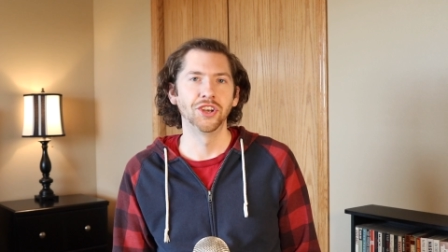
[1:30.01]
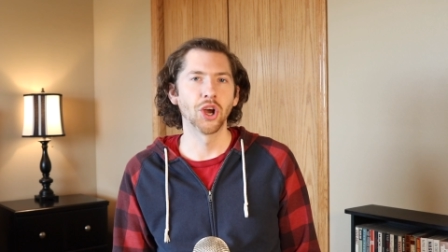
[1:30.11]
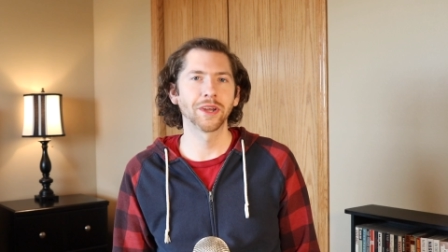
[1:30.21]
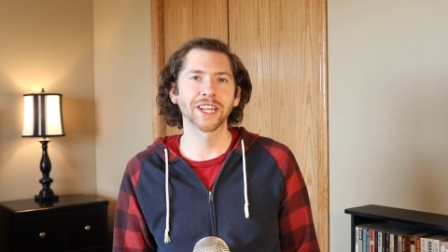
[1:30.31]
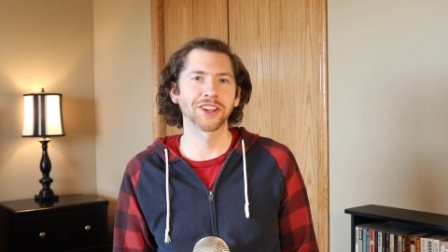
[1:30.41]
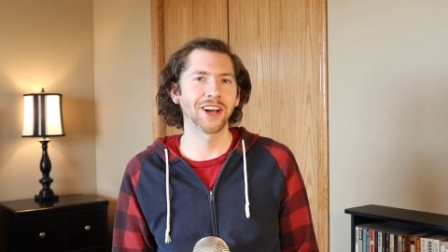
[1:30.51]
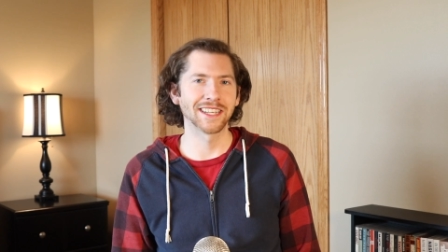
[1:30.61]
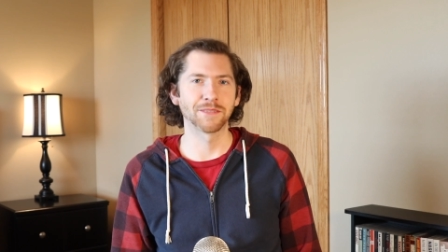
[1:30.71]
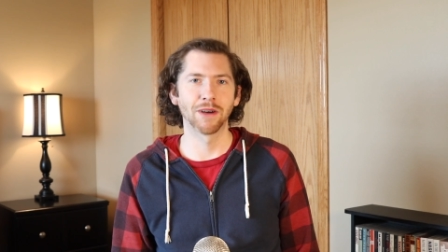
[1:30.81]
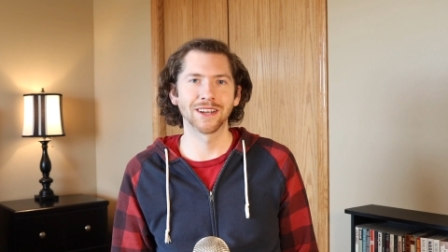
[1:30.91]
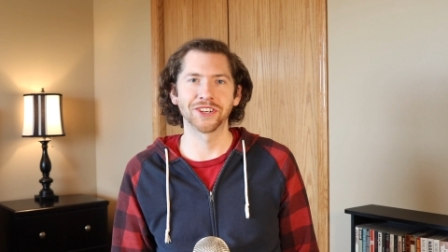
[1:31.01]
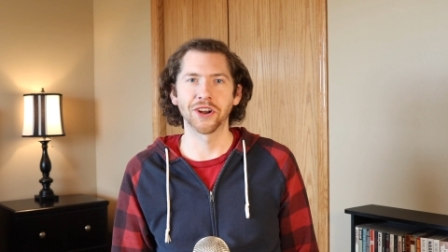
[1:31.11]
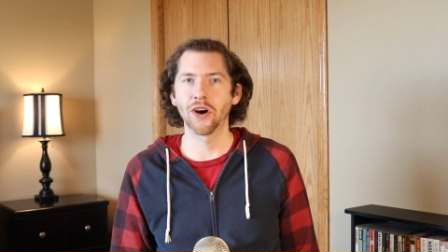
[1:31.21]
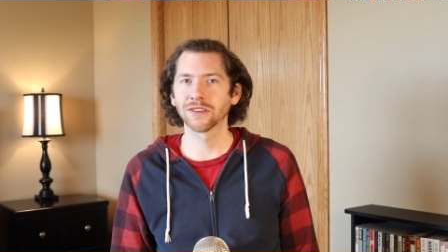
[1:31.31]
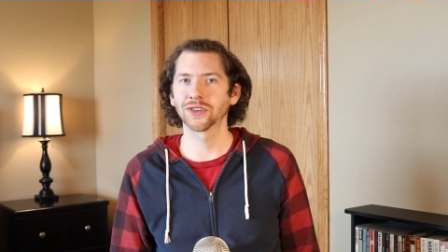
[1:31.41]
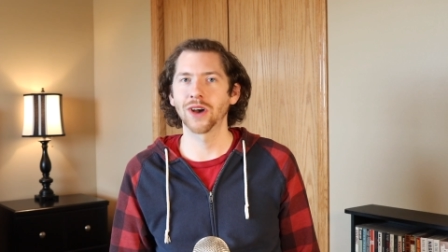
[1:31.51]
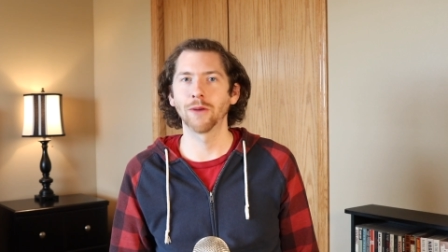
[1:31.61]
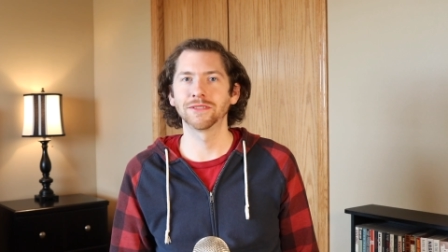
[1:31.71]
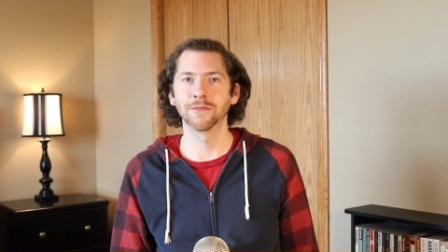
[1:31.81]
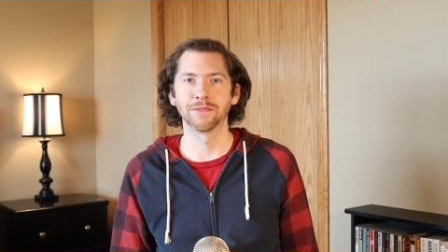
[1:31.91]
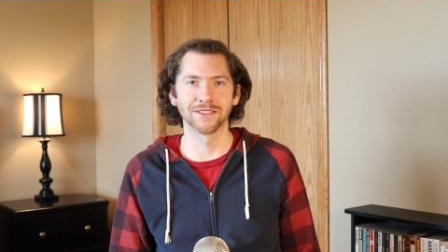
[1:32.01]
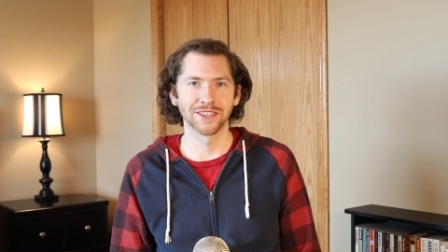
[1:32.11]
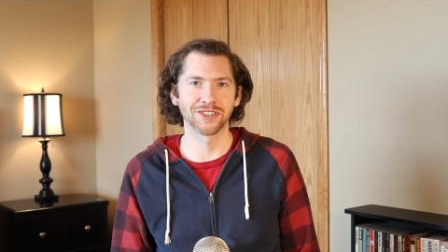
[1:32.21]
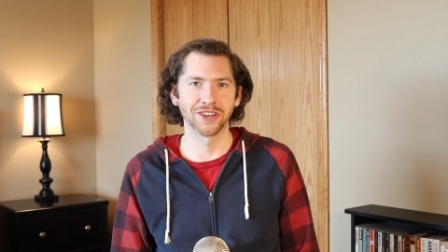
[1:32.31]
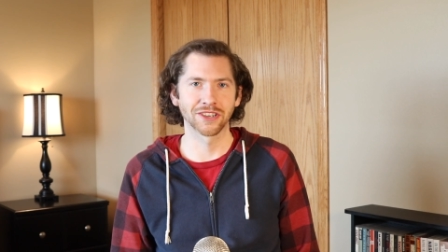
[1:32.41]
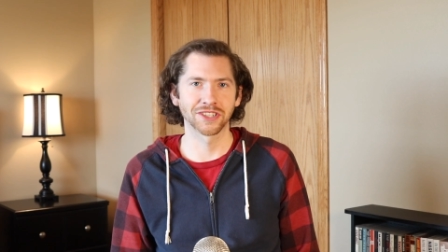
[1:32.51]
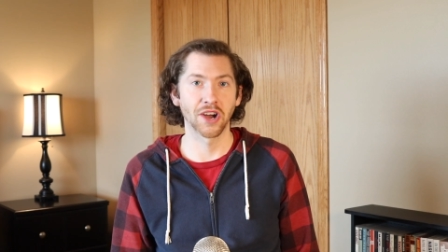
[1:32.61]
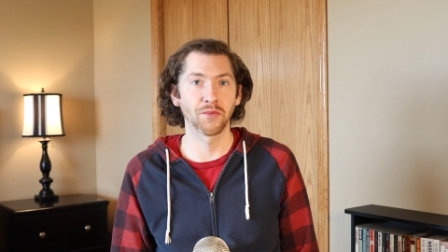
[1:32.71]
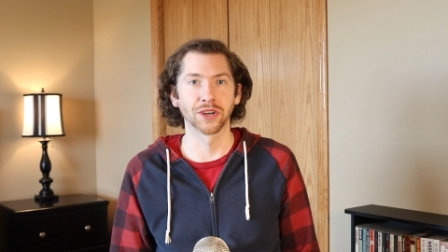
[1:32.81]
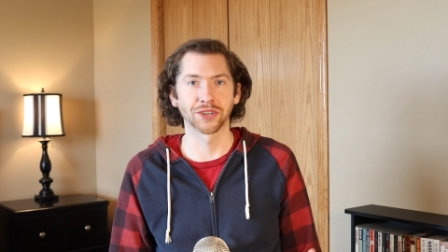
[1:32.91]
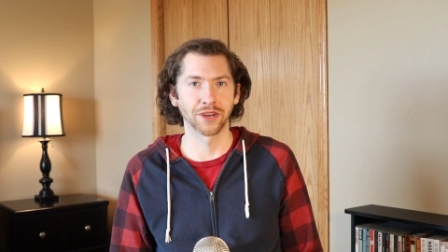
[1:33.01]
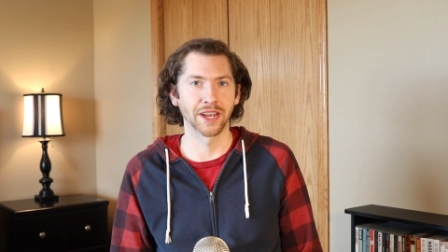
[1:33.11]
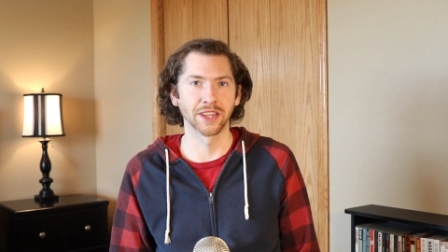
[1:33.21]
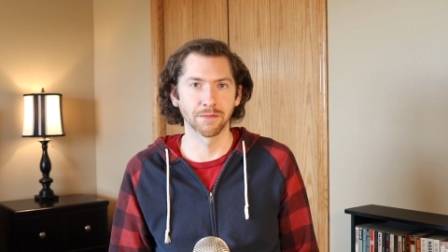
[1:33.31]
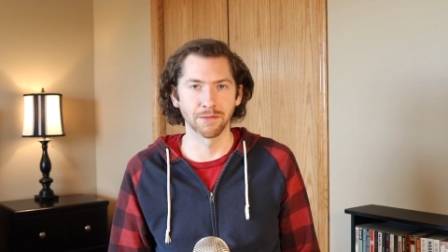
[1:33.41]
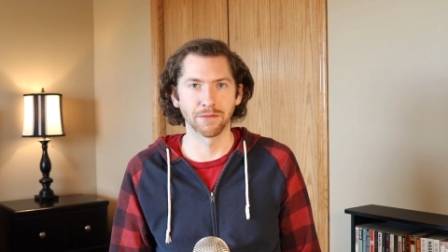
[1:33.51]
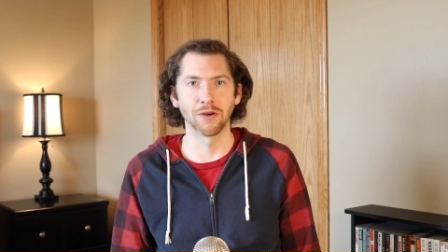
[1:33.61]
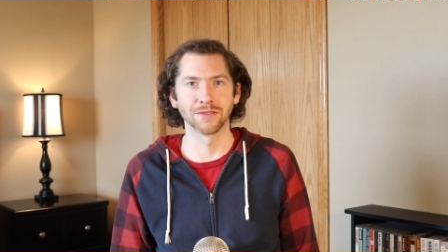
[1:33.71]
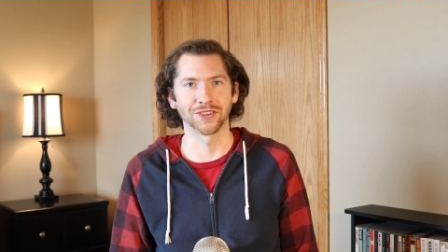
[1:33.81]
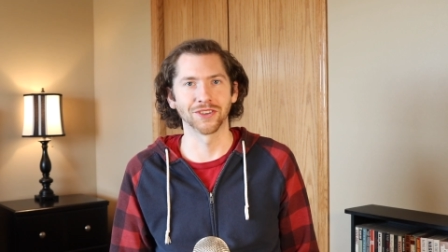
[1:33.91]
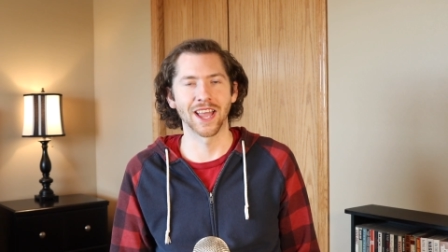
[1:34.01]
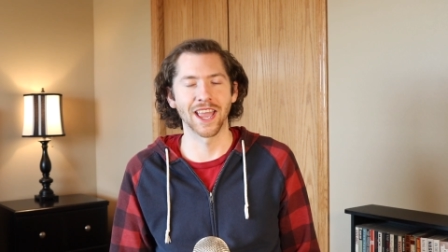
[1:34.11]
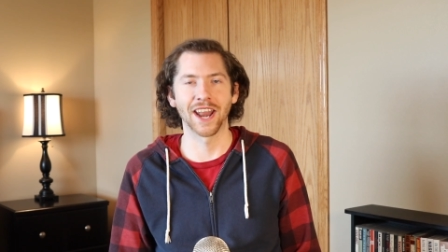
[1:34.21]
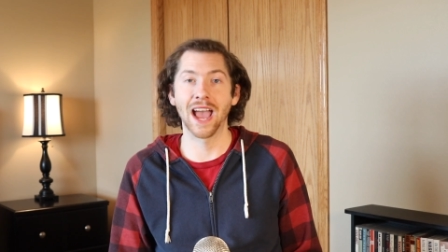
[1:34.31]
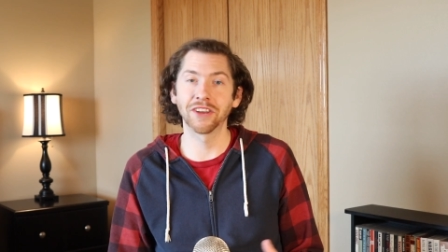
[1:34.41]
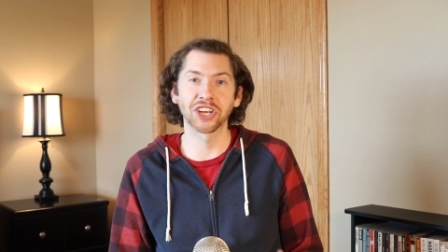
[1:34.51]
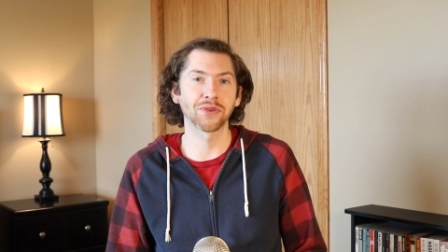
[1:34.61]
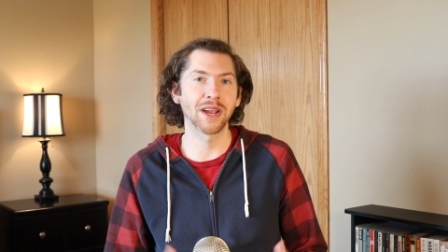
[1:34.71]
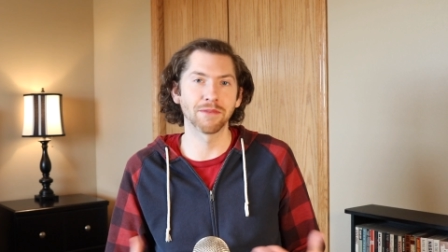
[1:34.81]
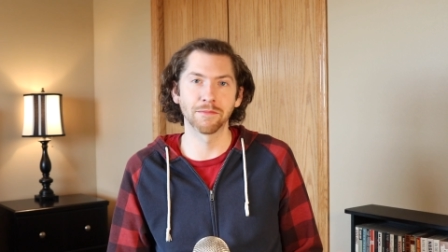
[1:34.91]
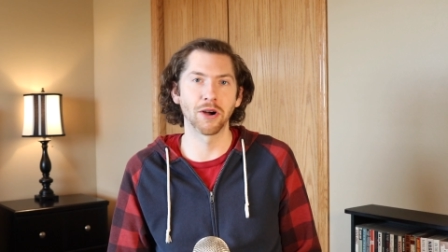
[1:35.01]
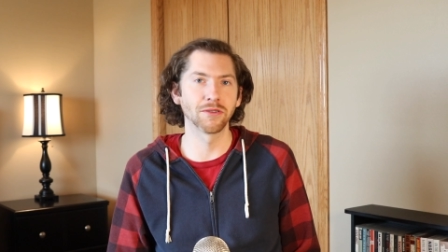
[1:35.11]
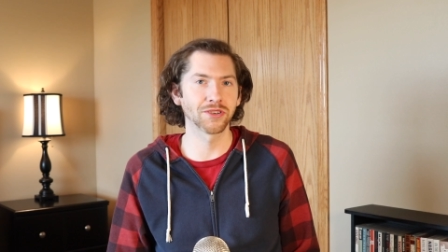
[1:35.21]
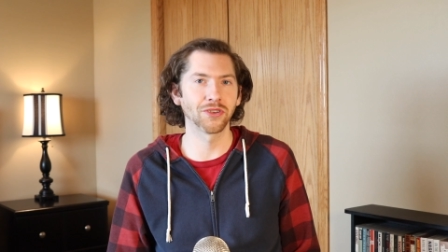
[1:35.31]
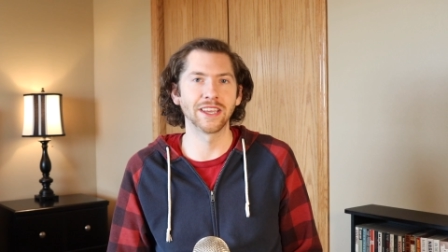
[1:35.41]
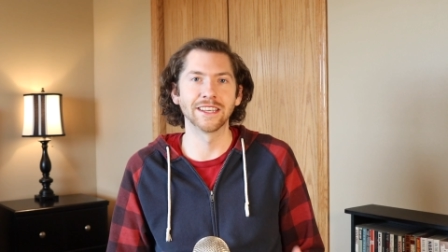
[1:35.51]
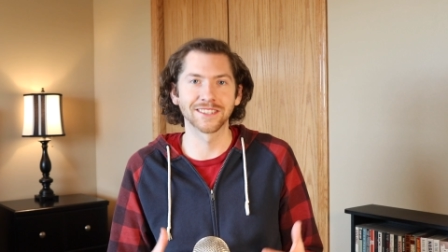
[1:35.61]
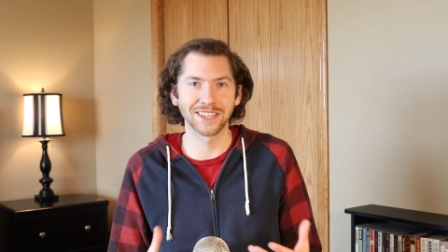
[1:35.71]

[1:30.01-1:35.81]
Knowing the client's budget also helps you position yourself when creating the proposal, and having a great proposal is